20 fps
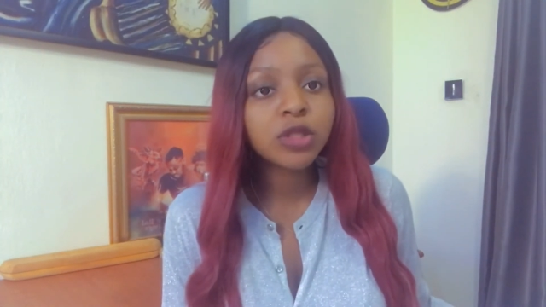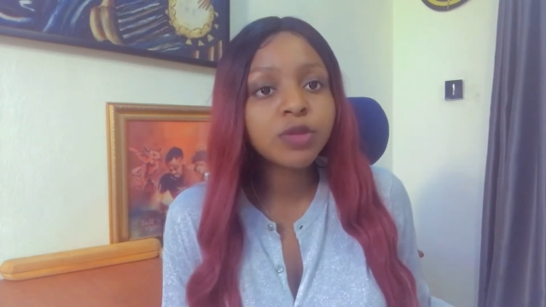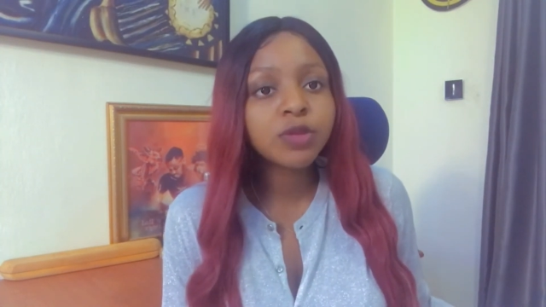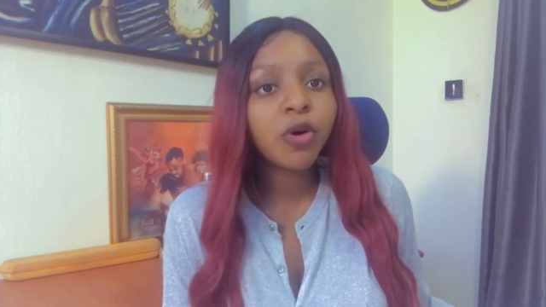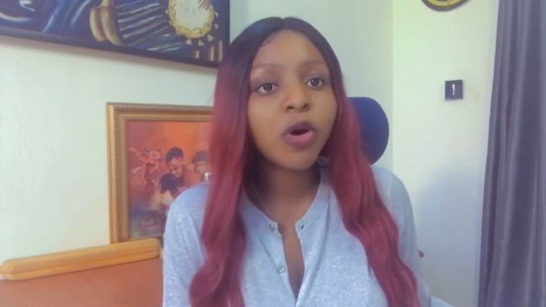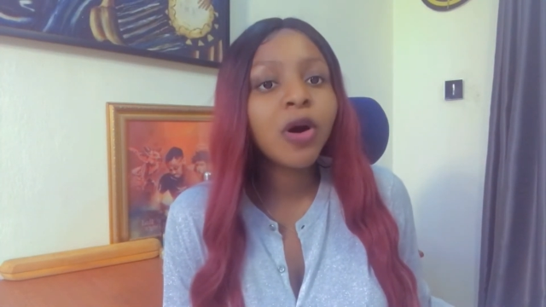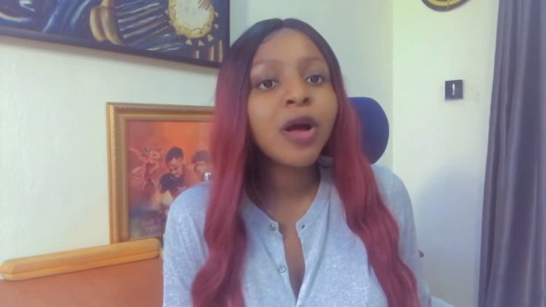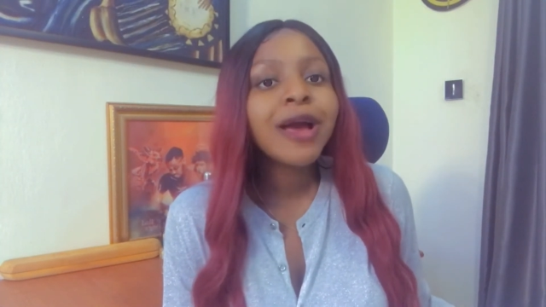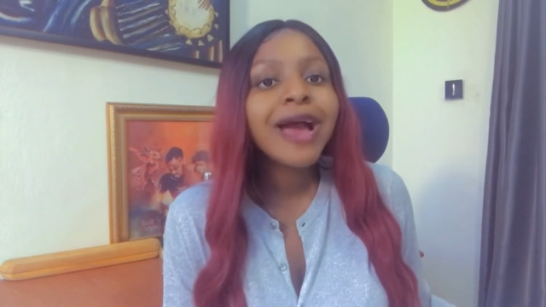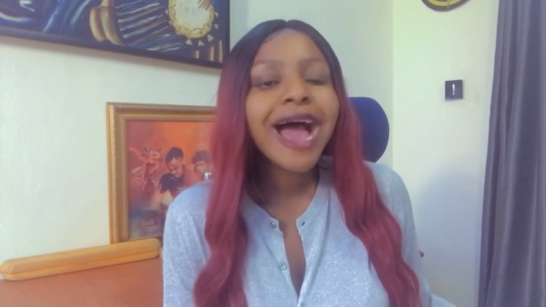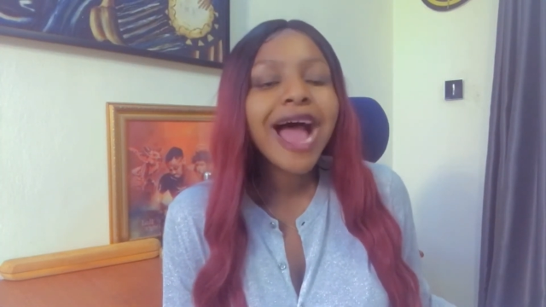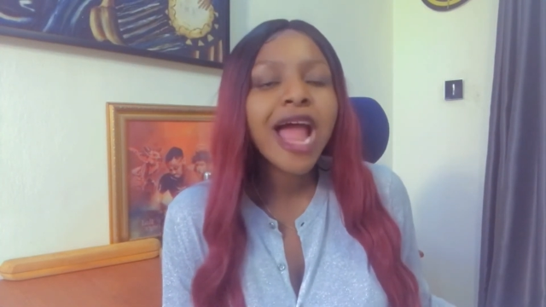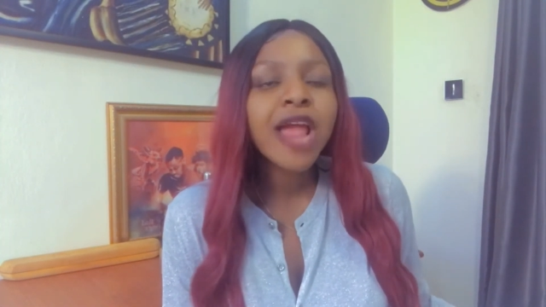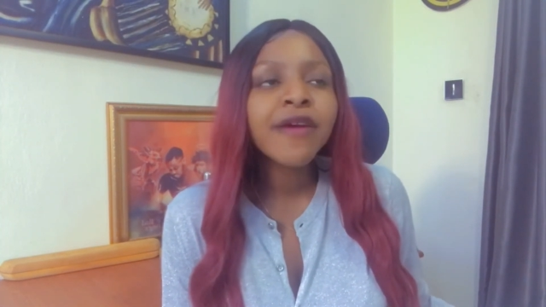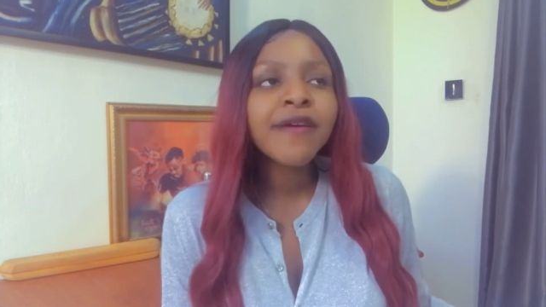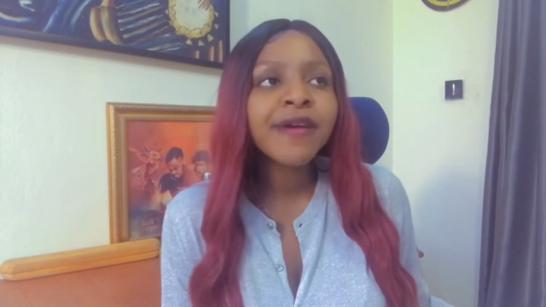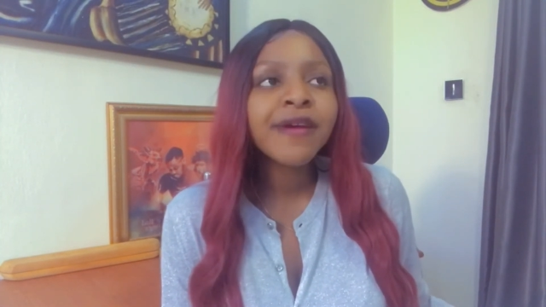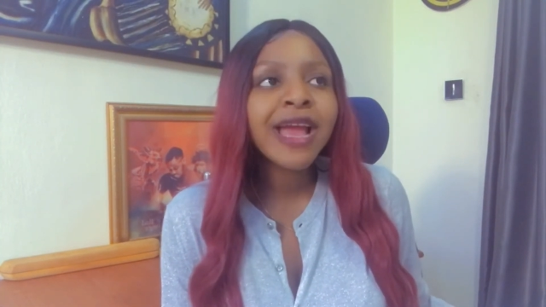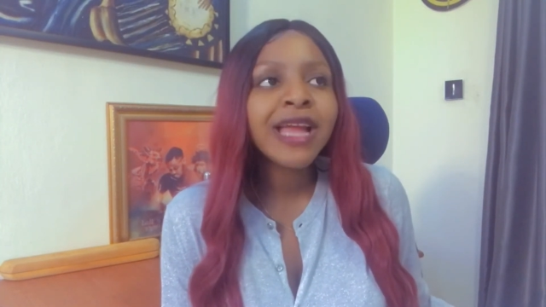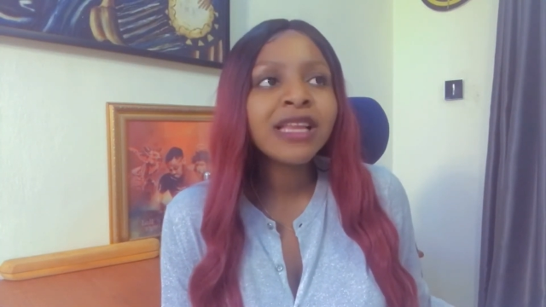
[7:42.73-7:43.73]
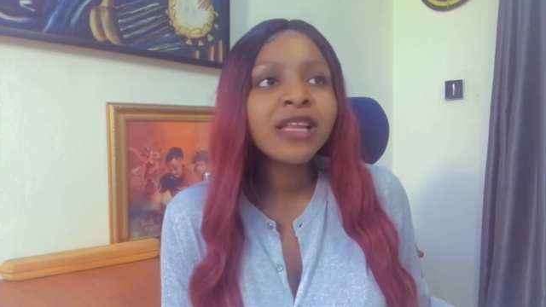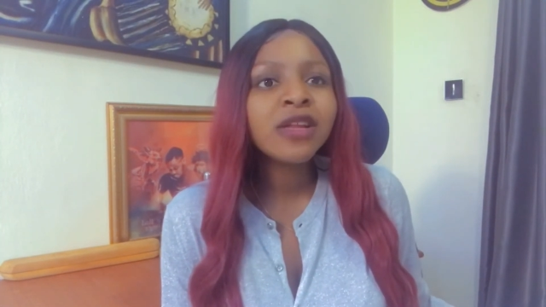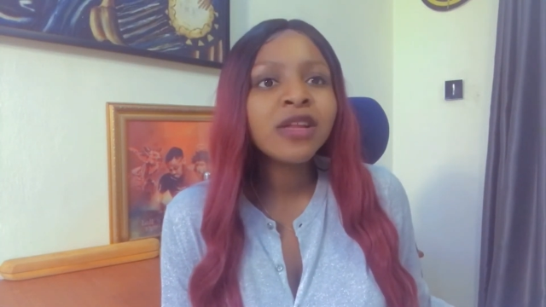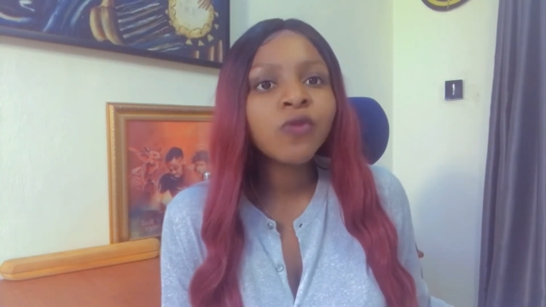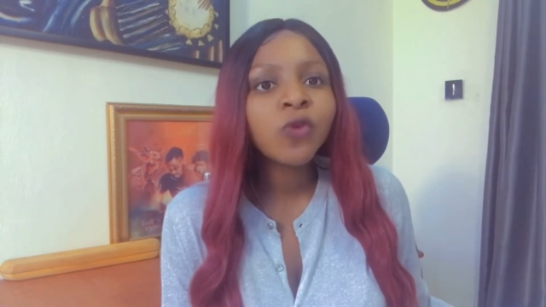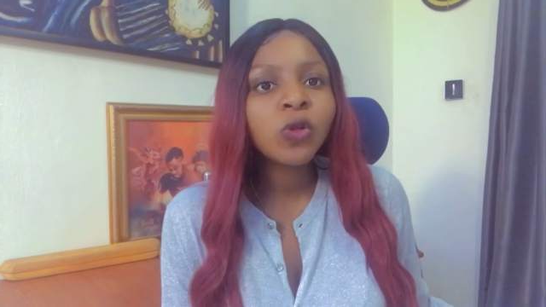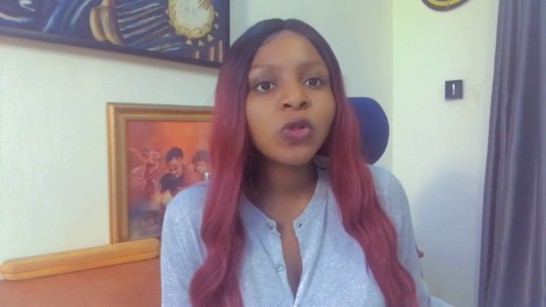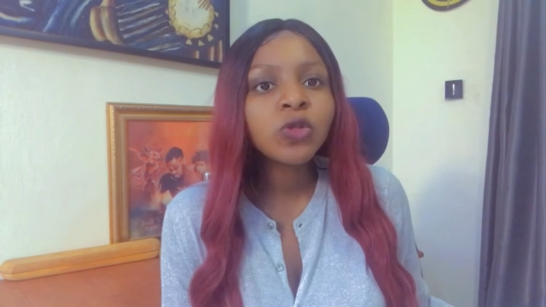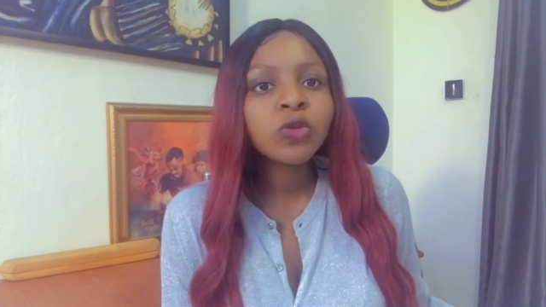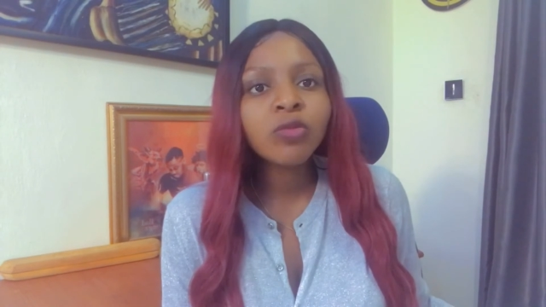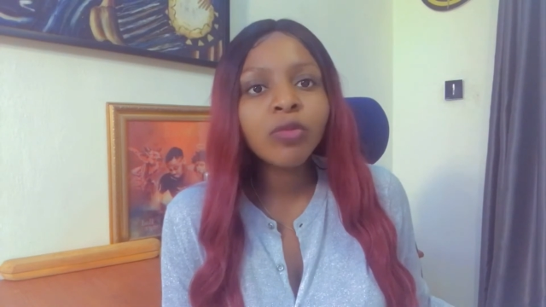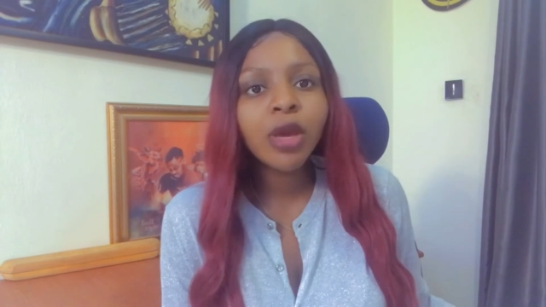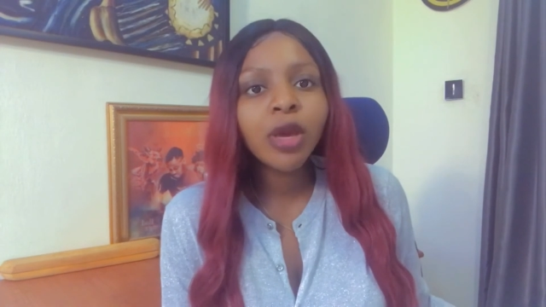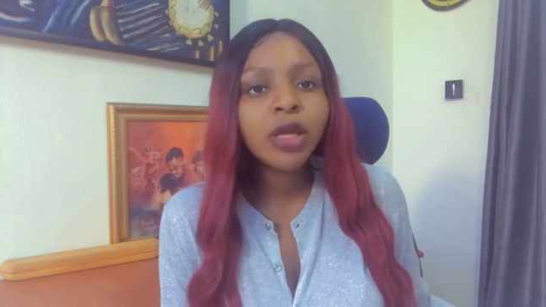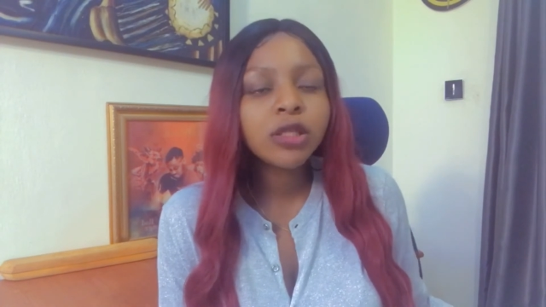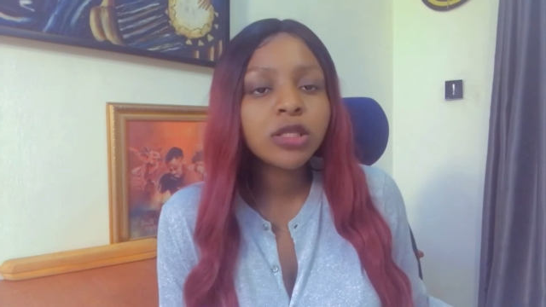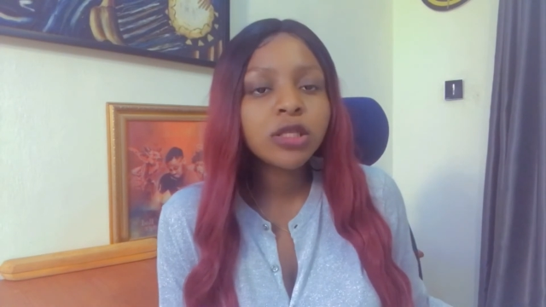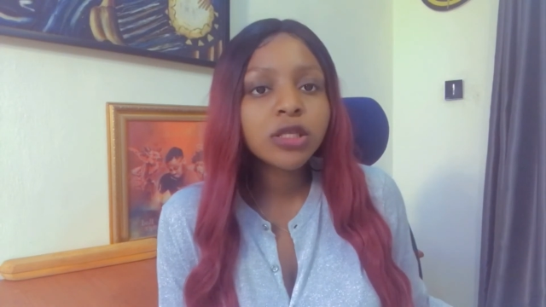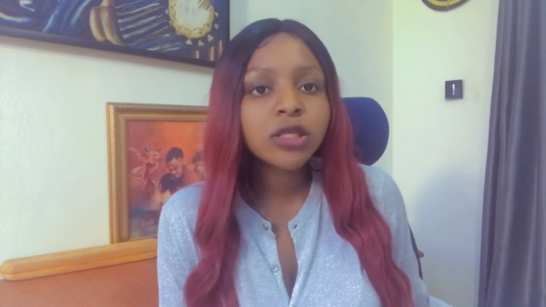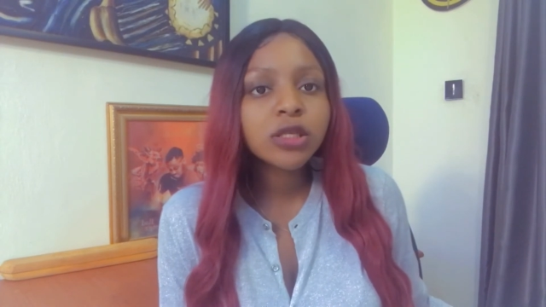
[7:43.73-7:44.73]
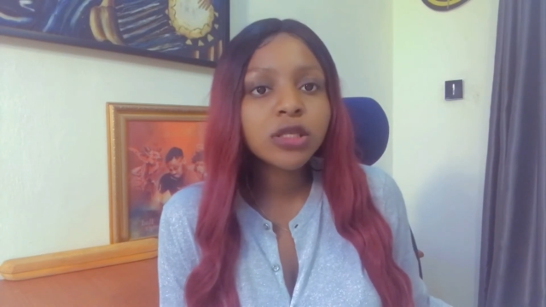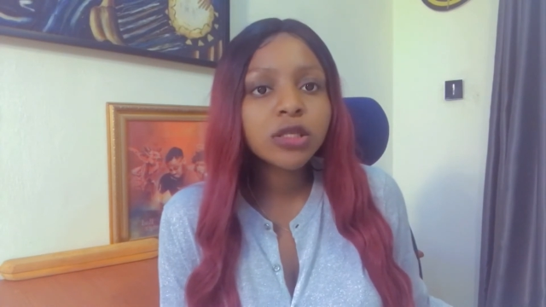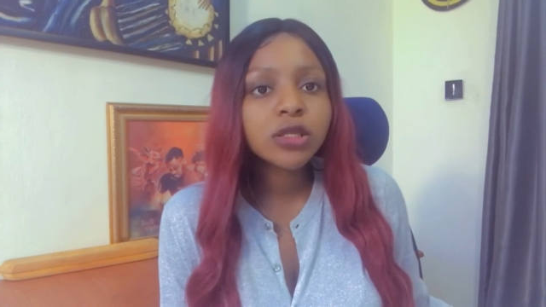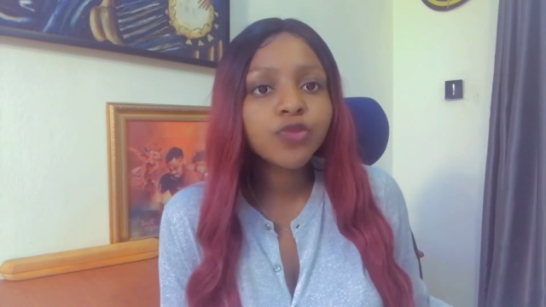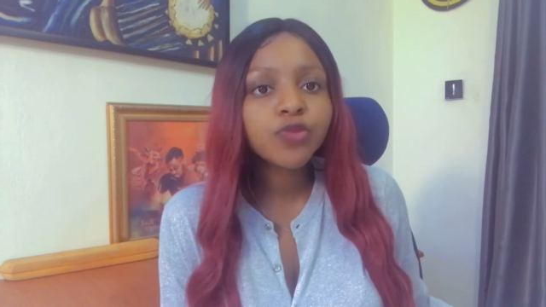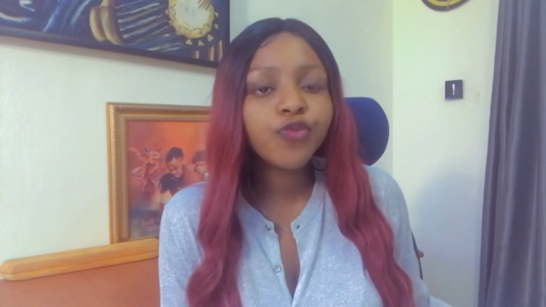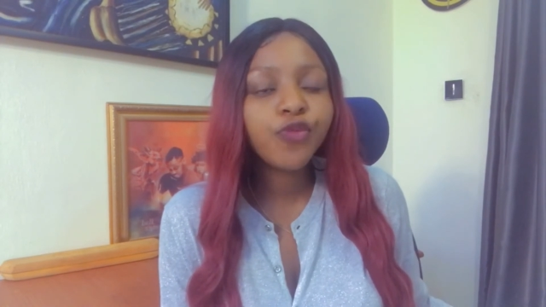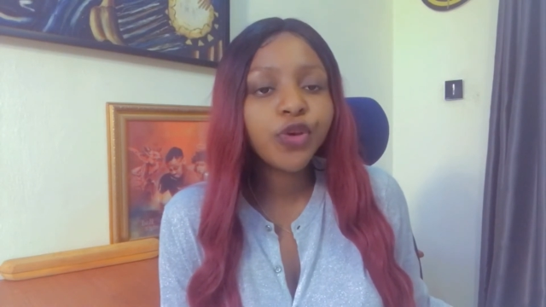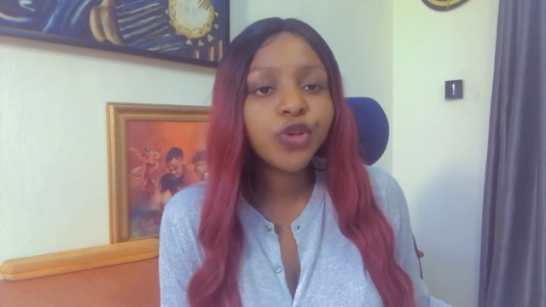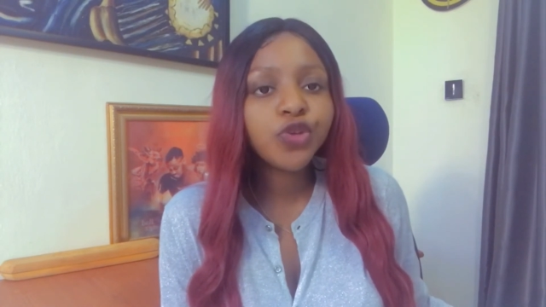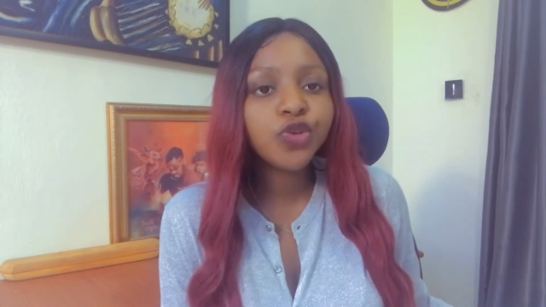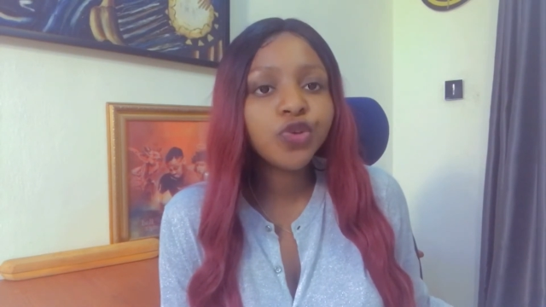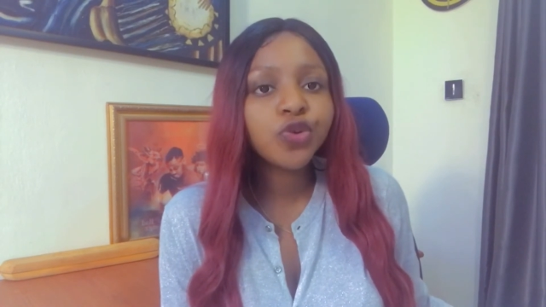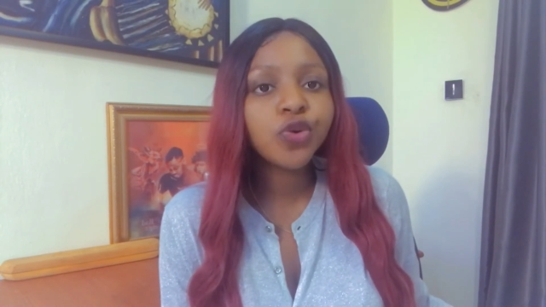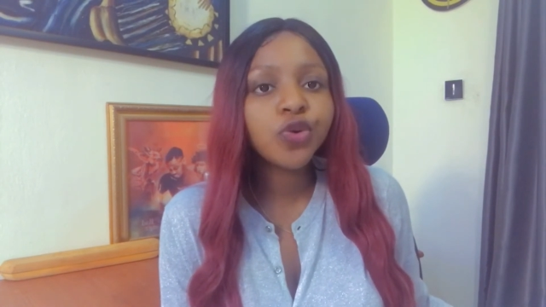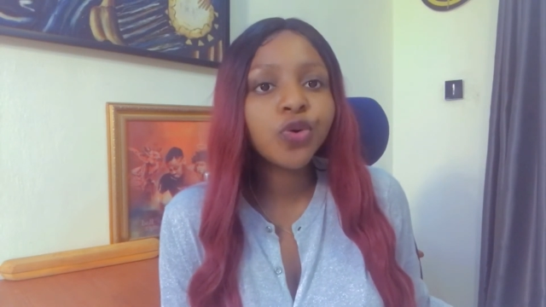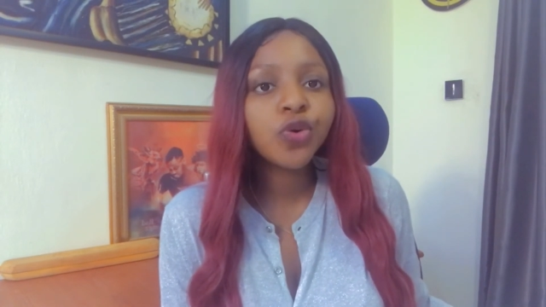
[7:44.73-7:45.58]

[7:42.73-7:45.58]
But I didn't want to make this video